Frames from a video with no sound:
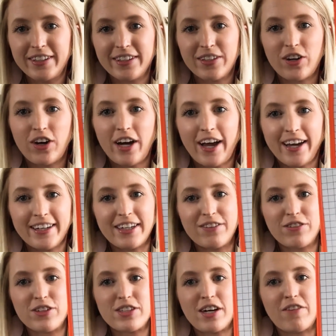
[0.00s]
Go ahead, give
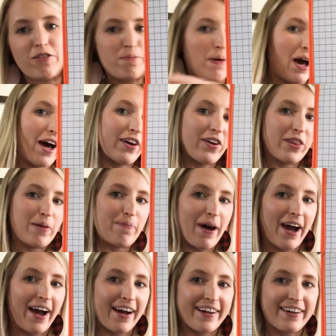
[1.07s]
yourself a pat on the
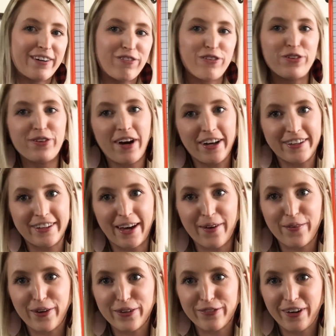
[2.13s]
back if you got that
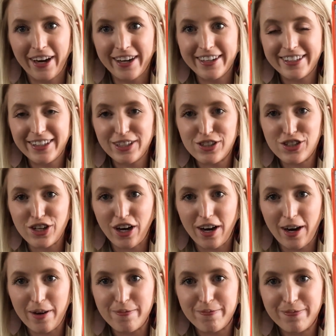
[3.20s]
one right. Good
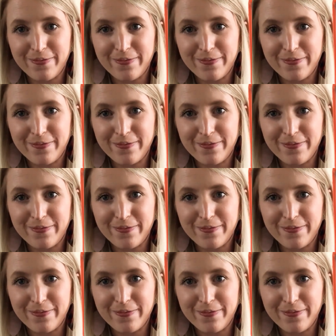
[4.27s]
job.